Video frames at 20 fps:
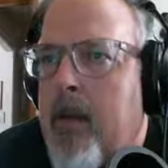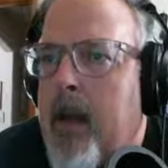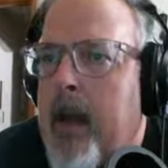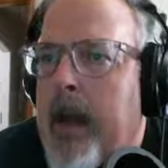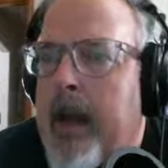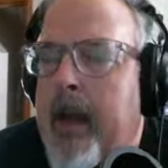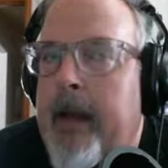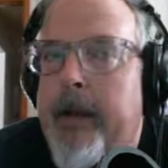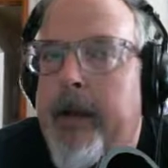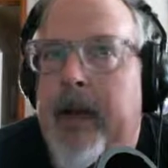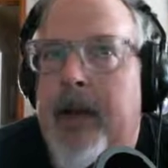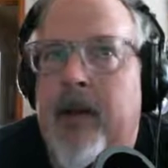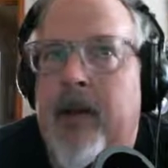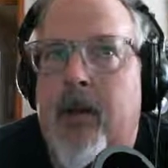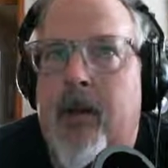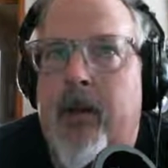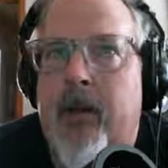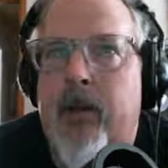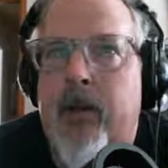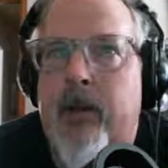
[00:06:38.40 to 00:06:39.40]
and that's
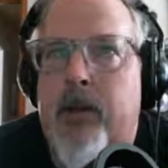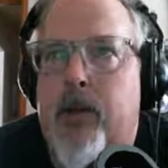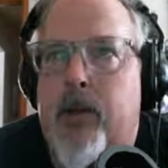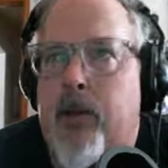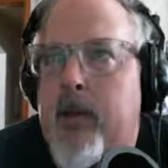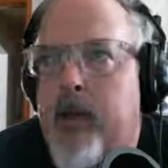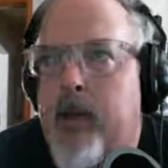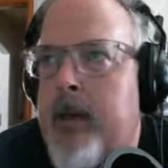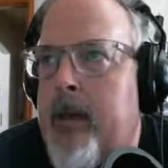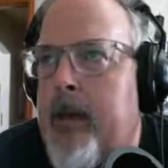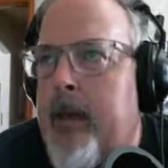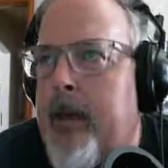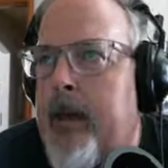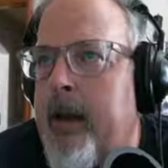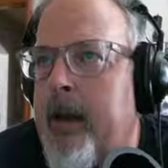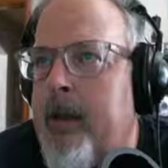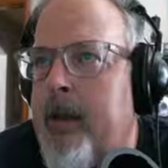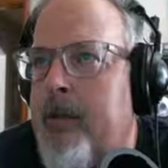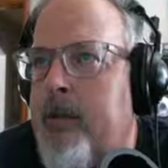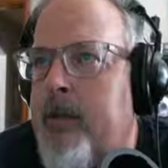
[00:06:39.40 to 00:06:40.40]
all there is to it
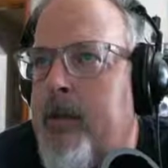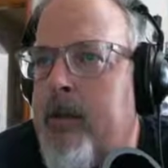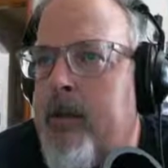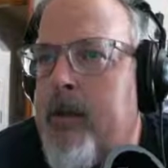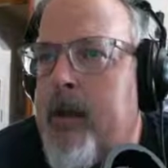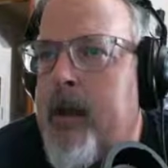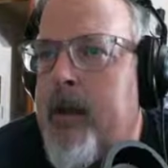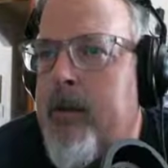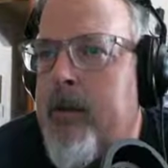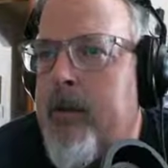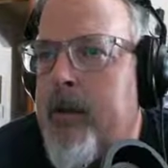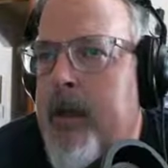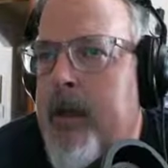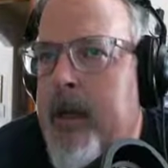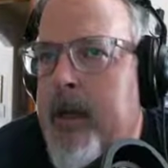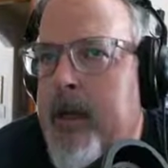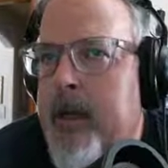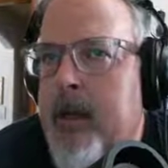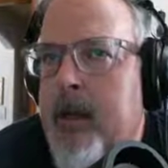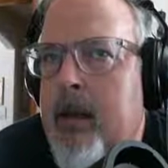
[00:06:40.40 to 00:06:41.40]
I have just now
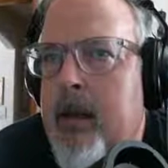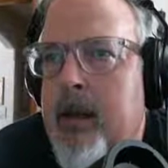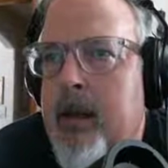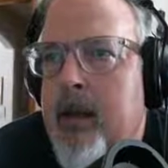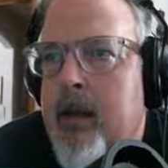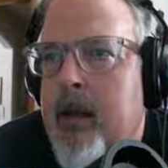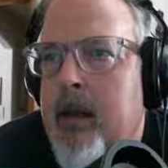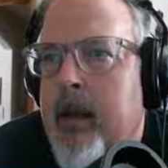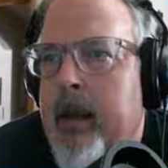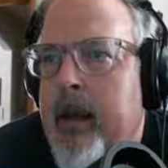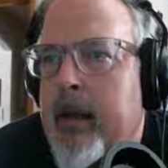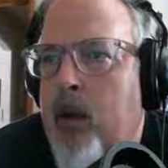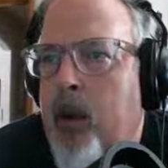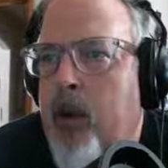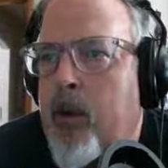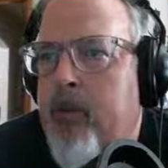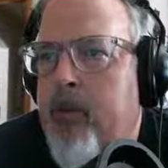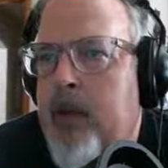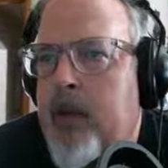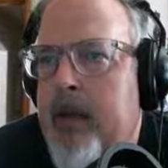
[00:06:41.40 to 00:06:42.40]
created an
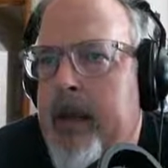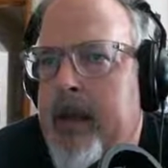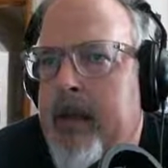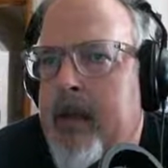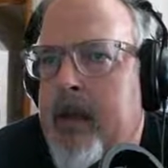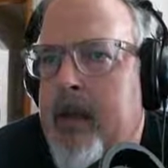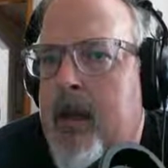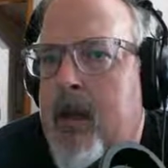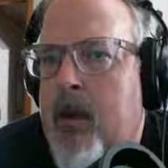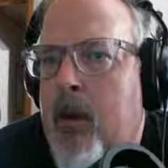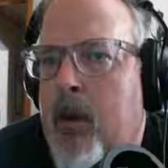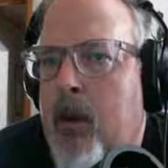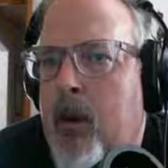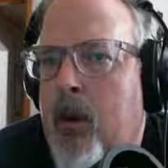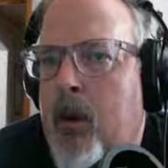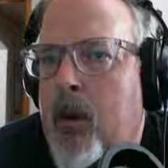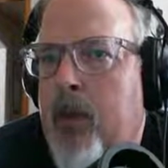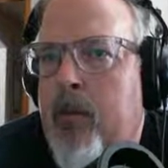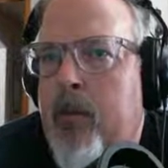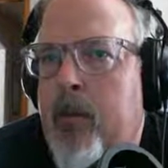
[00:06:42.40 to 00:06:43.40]
overlay that can go
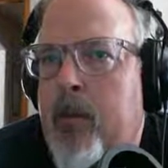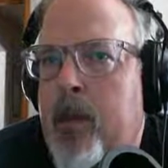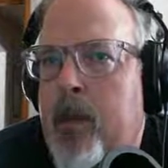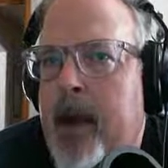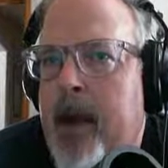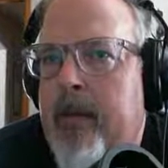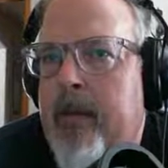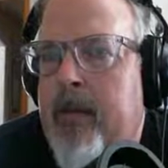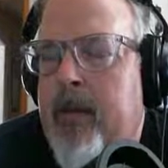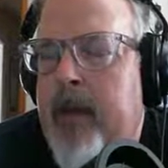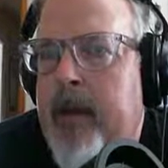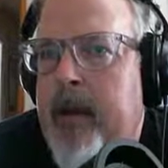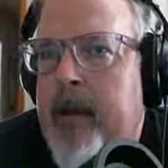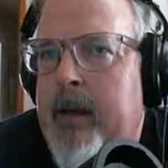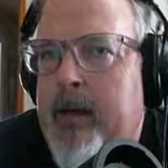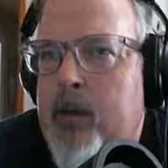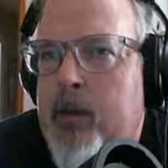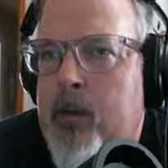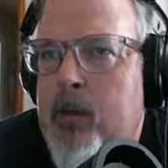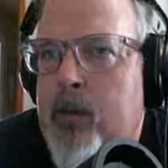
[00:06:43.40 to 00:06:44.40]
over my
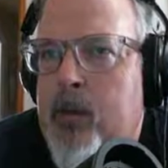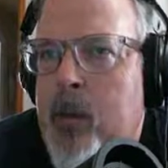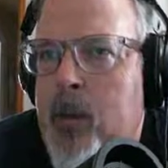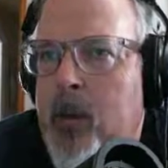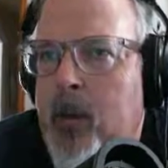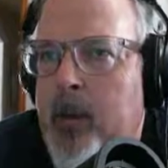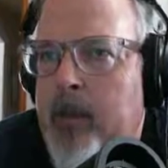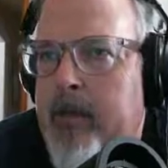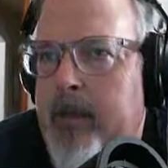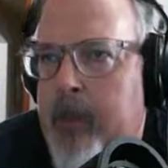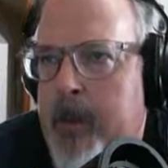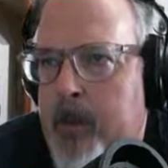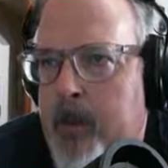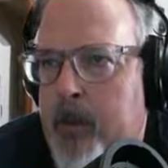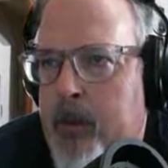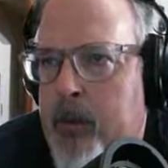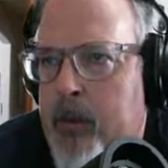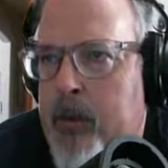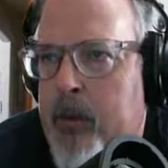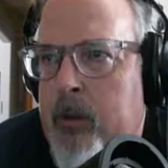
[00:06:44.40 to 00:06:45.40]
uh, zoom call
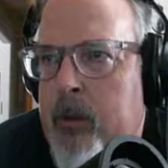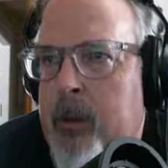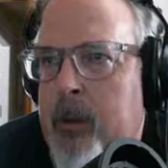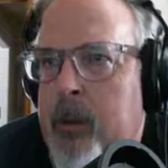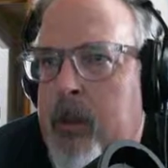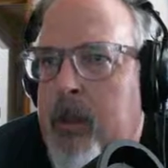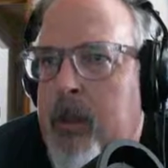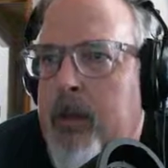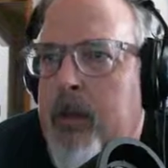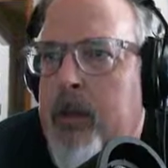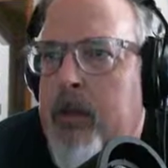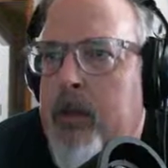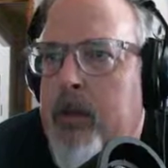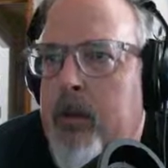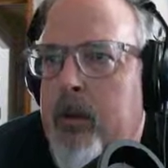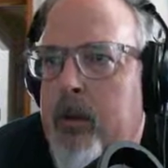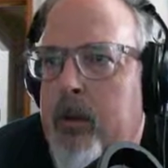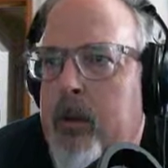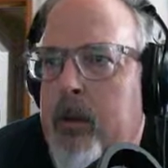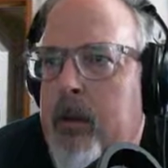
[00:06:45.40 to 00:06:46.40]
videos
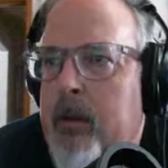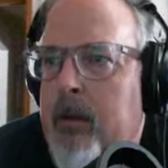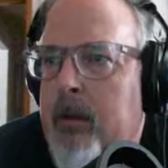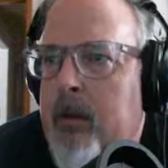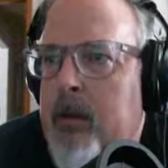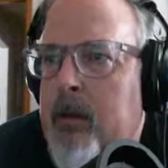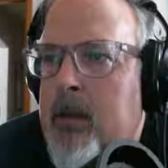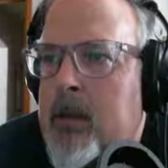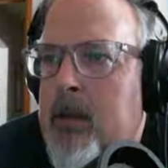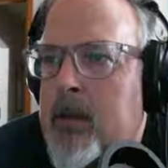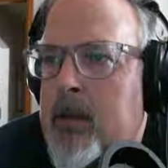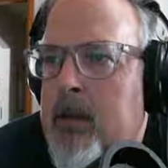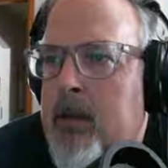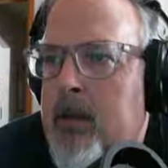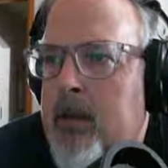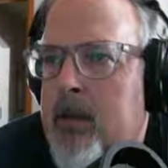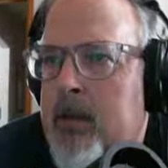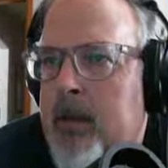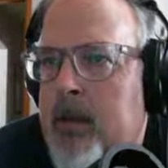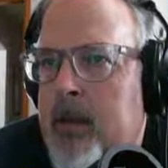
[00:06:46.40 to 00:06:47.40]
so that it looks
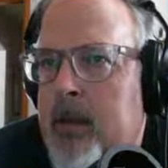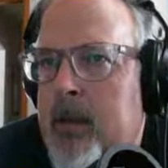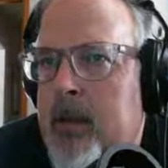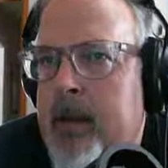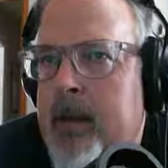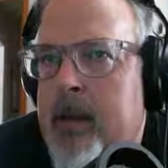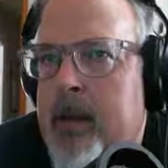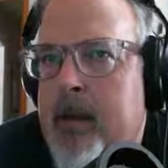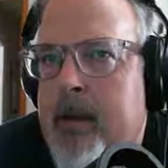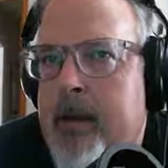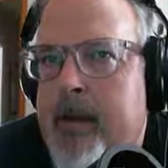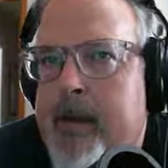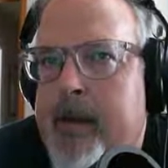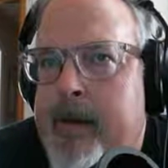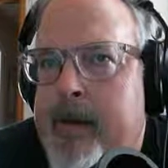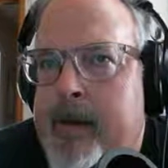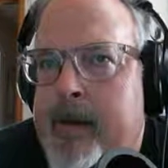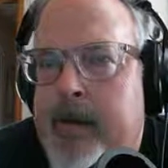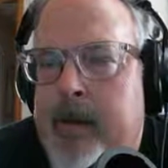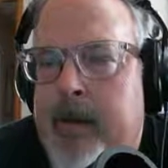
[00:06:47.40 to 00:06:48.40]
like
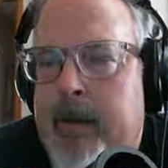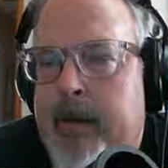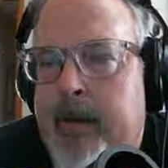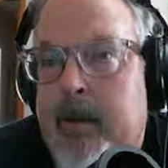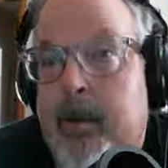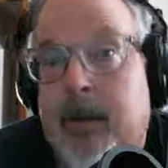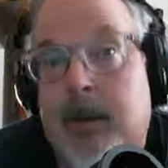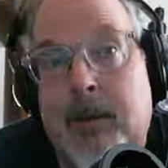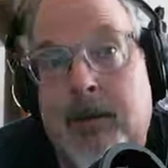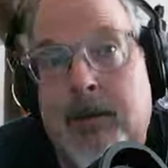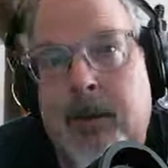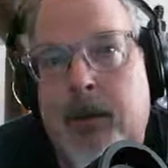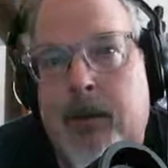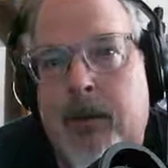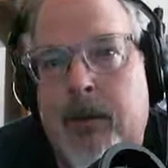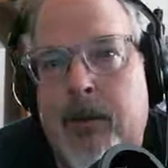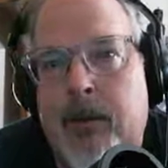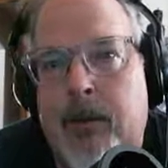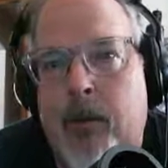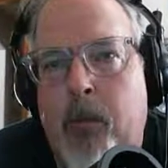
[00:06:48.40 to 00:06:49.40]
uh, it looks you
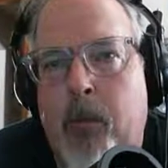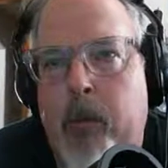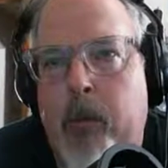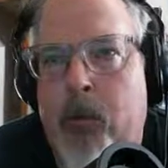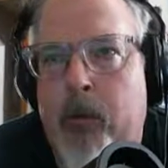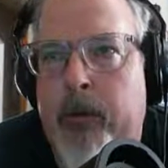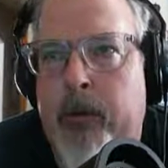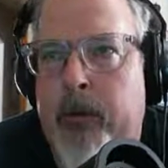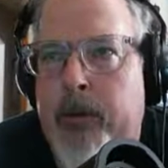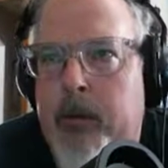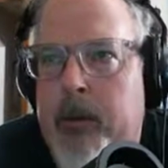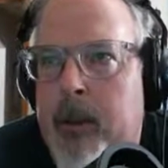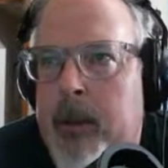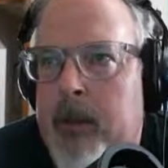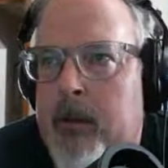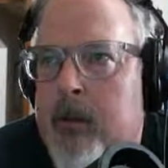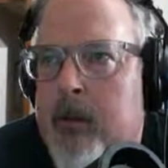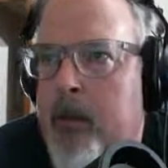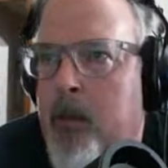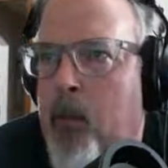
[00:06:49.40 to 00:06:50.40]
know somewhat more
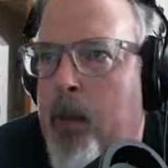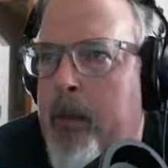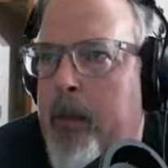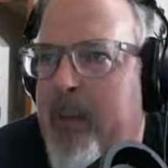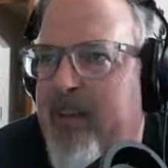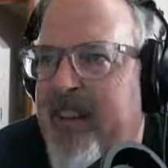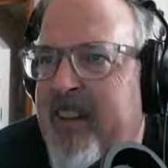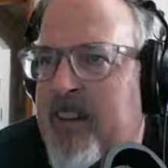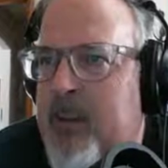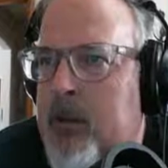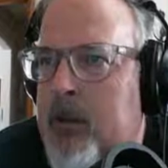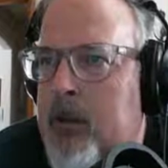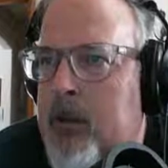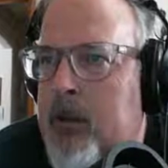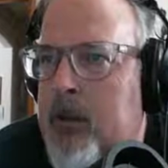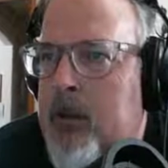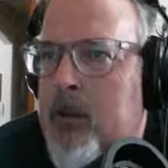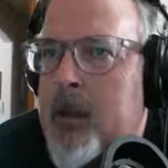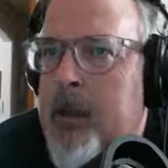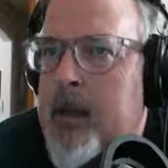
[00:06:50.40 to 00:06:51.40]
interesting somewhat professional